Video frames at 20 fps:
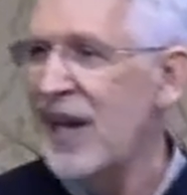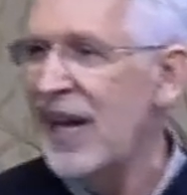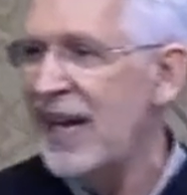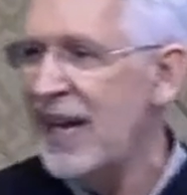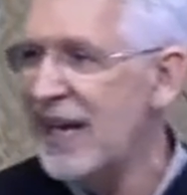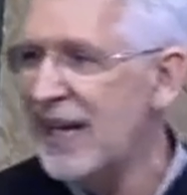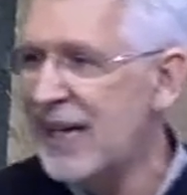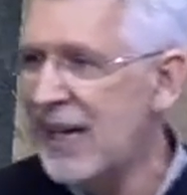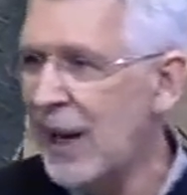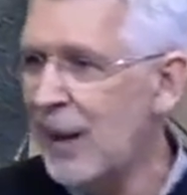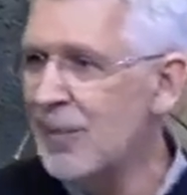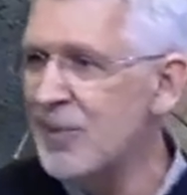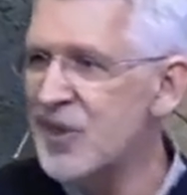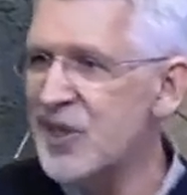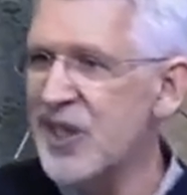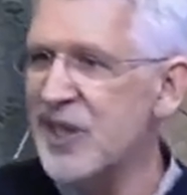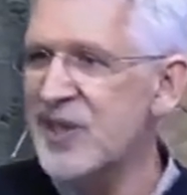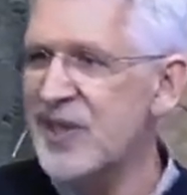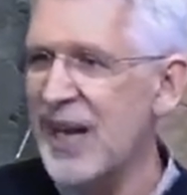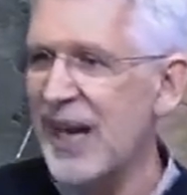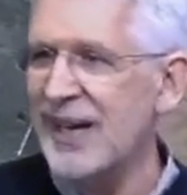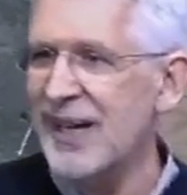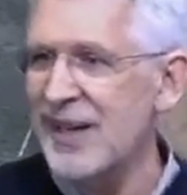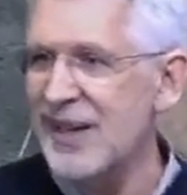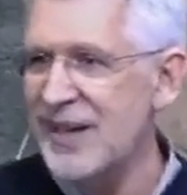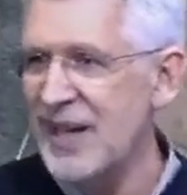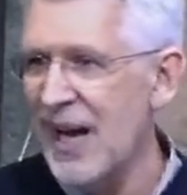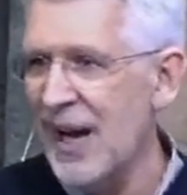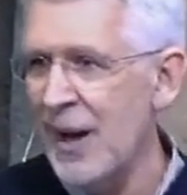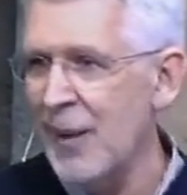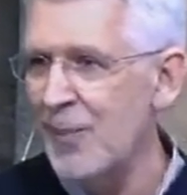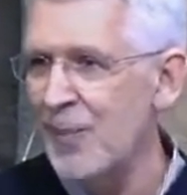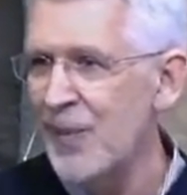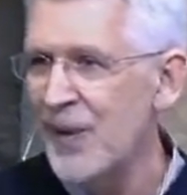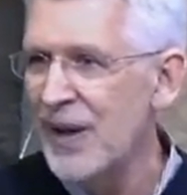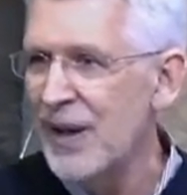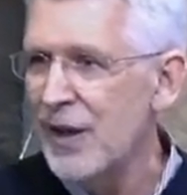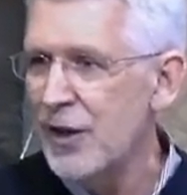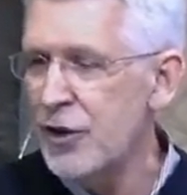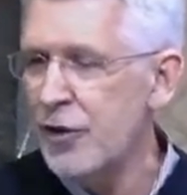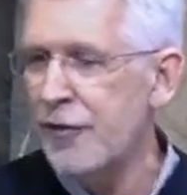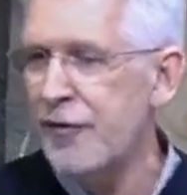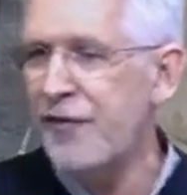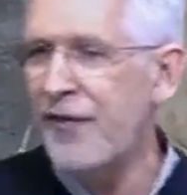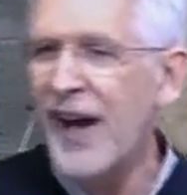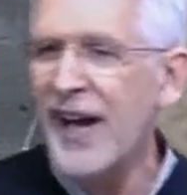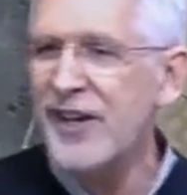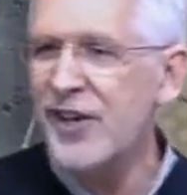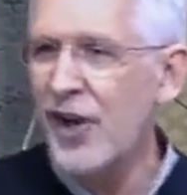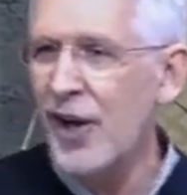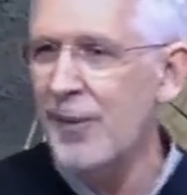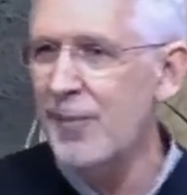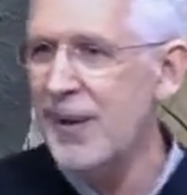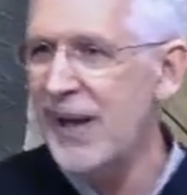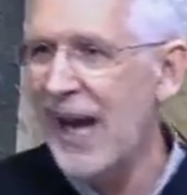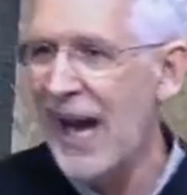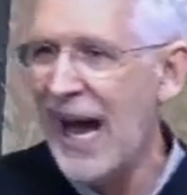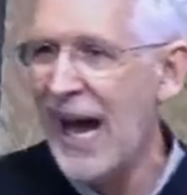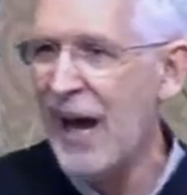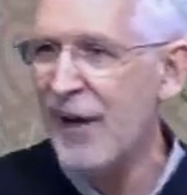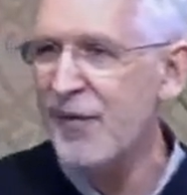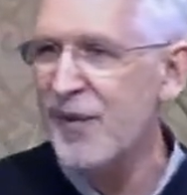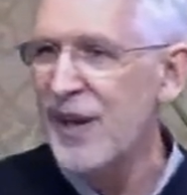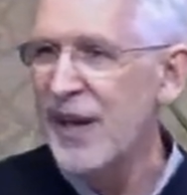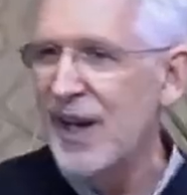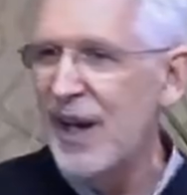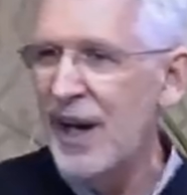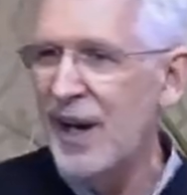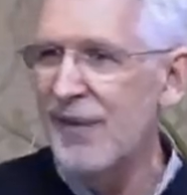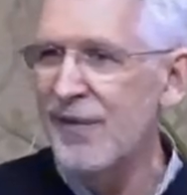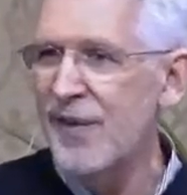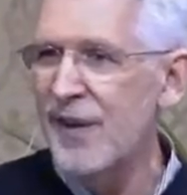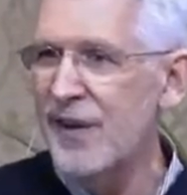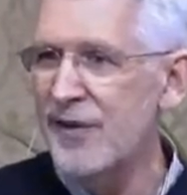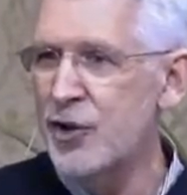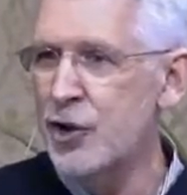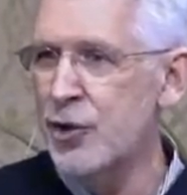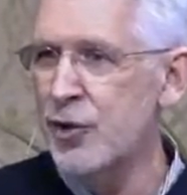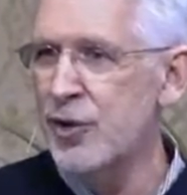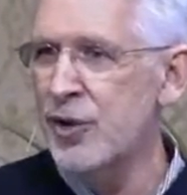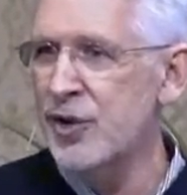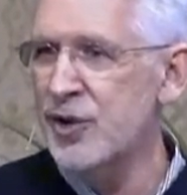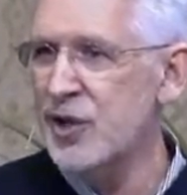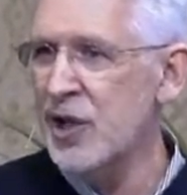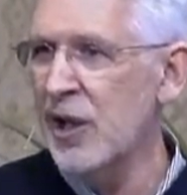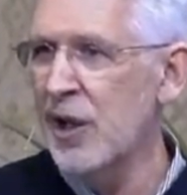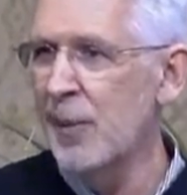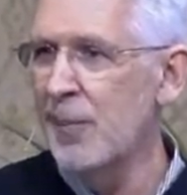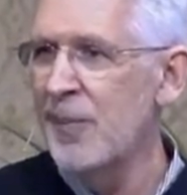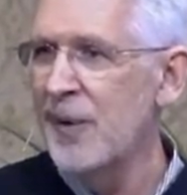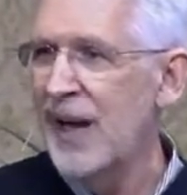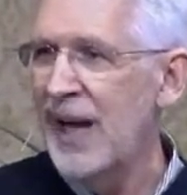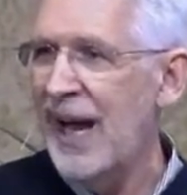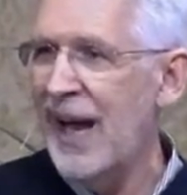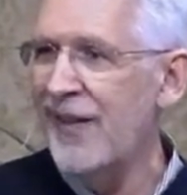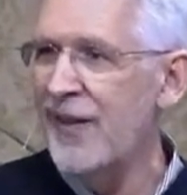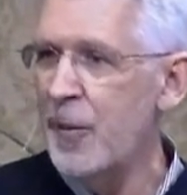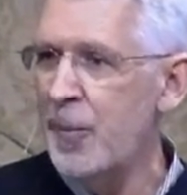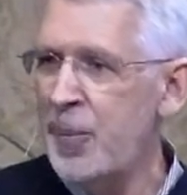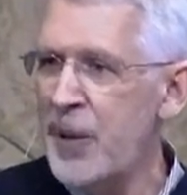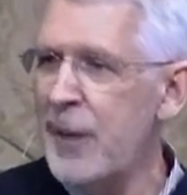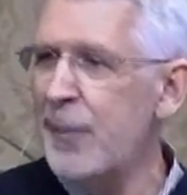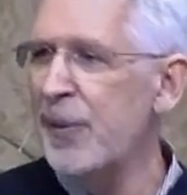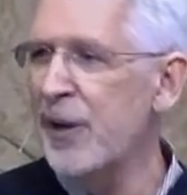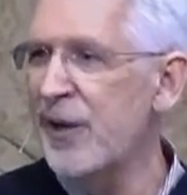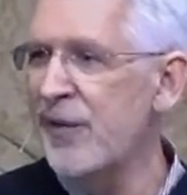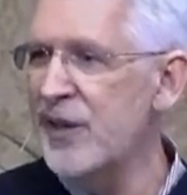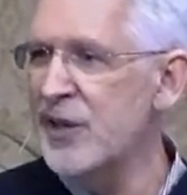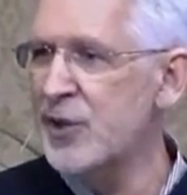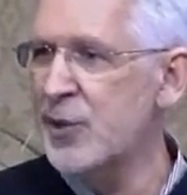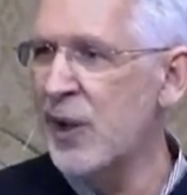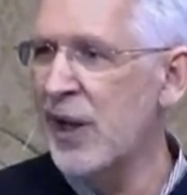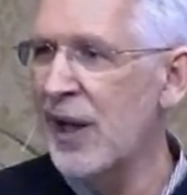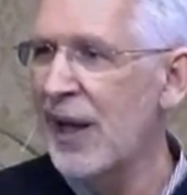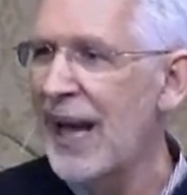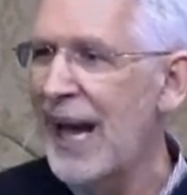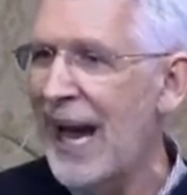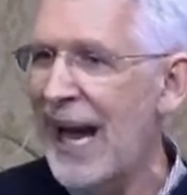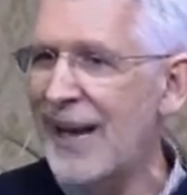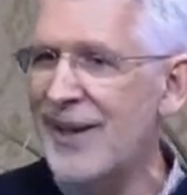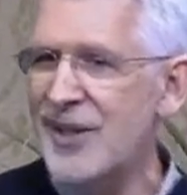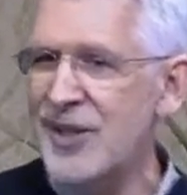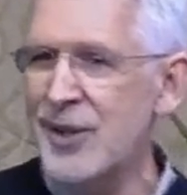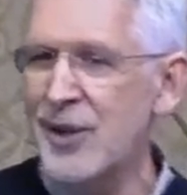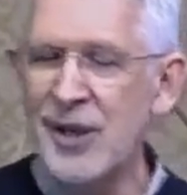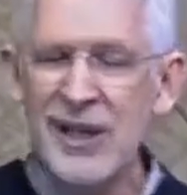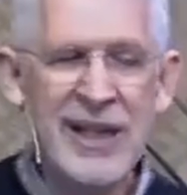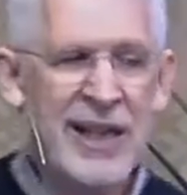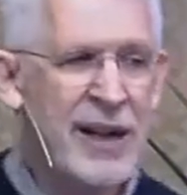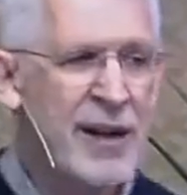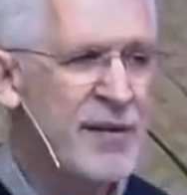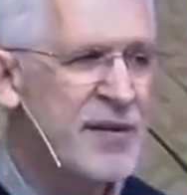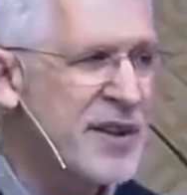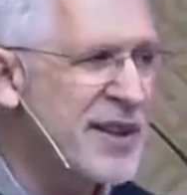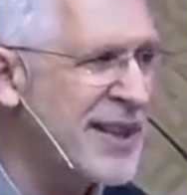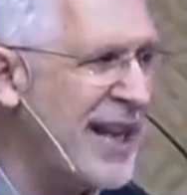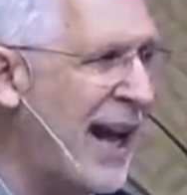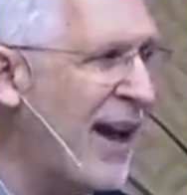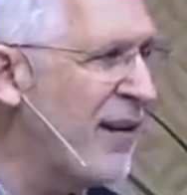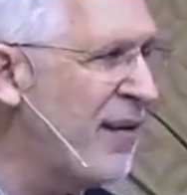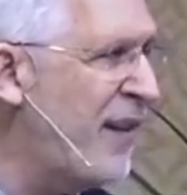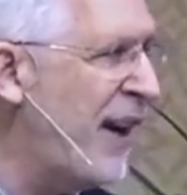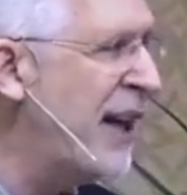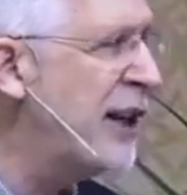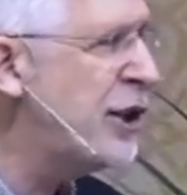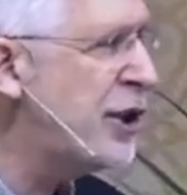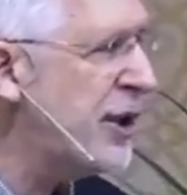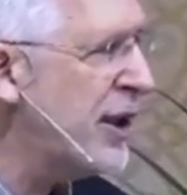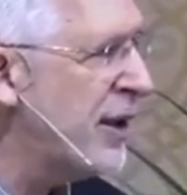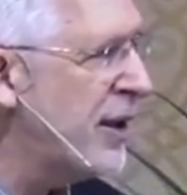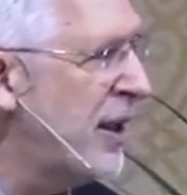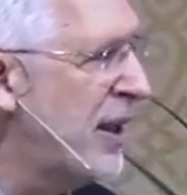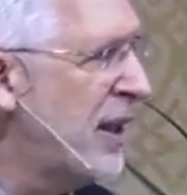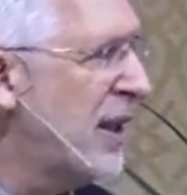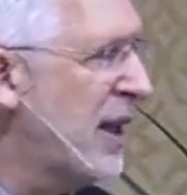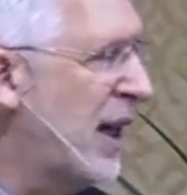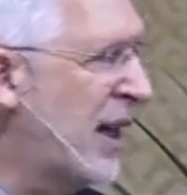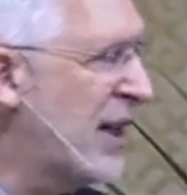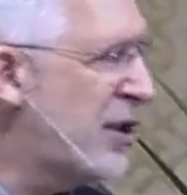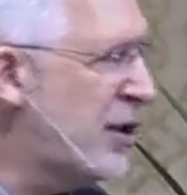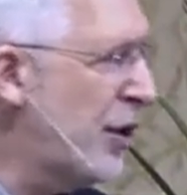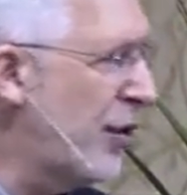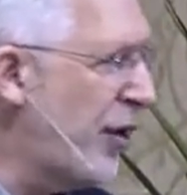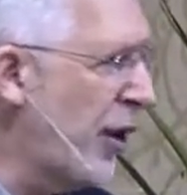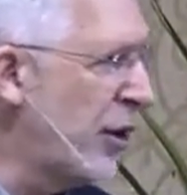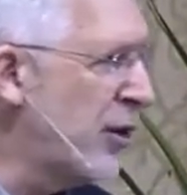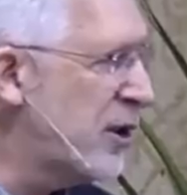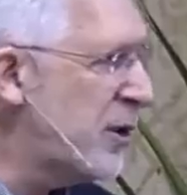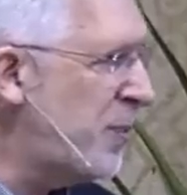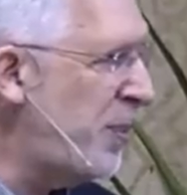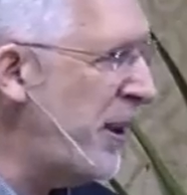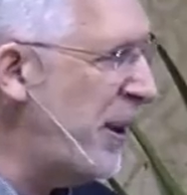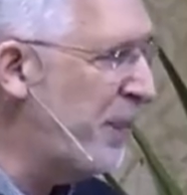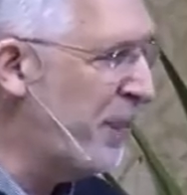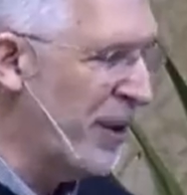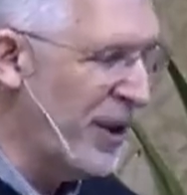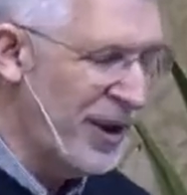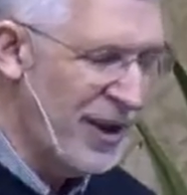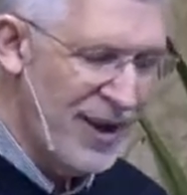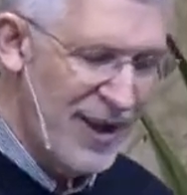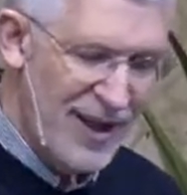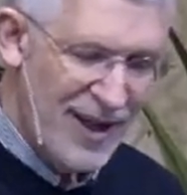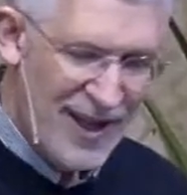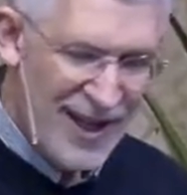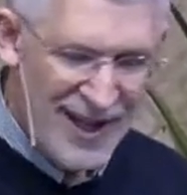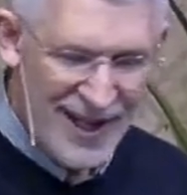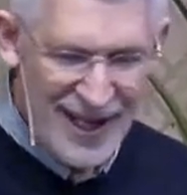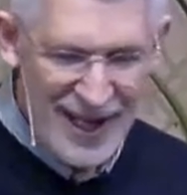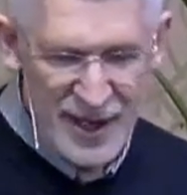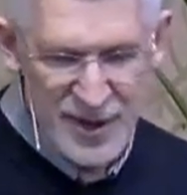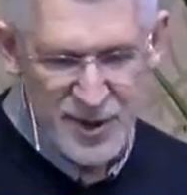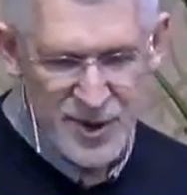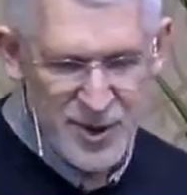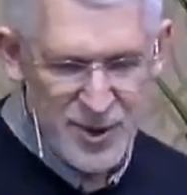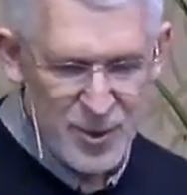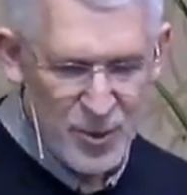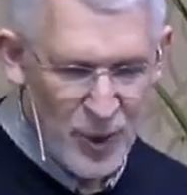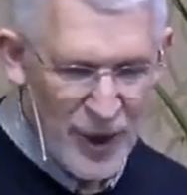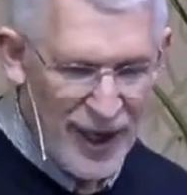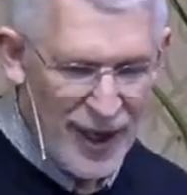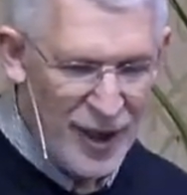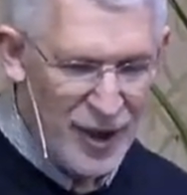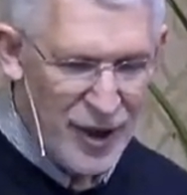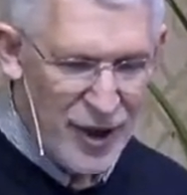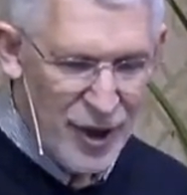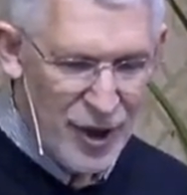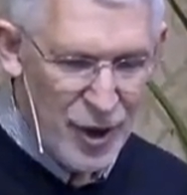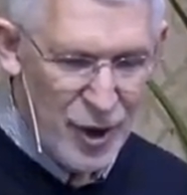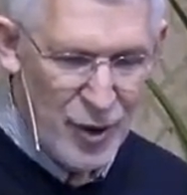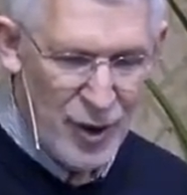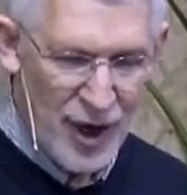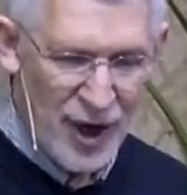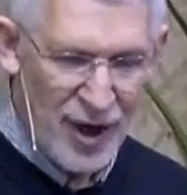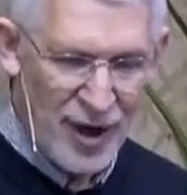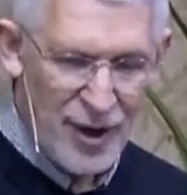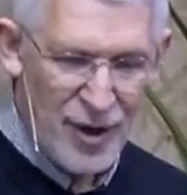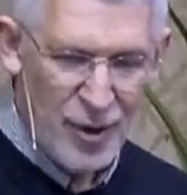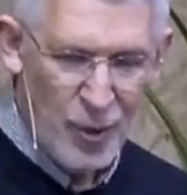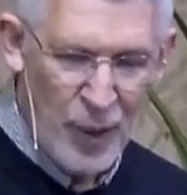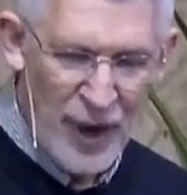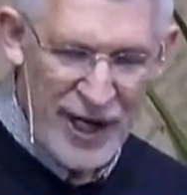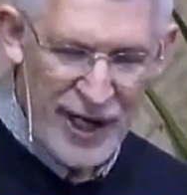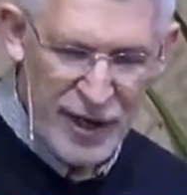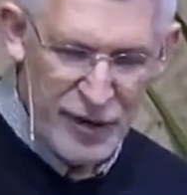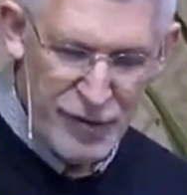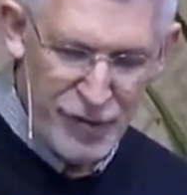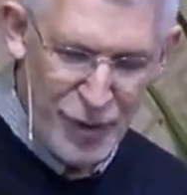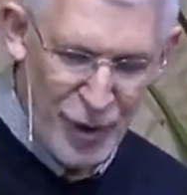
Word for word: he comes the second time to fight on behalf of Jerusalem and the people of Israel and to give salvation uh, to those people uh, as well who are waiting